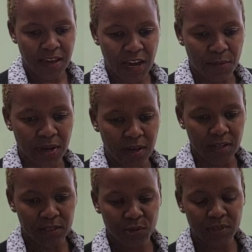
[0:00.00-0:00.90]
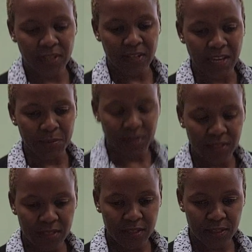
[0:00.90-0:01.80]
Our total
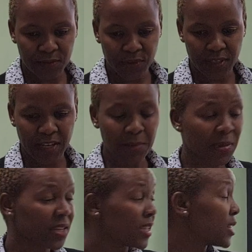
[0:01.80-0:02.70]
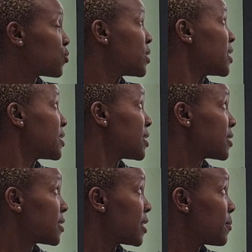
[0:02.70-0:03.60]
liabilities for the company as we
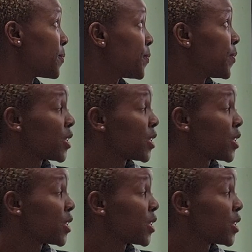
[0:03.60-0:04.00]
assessed them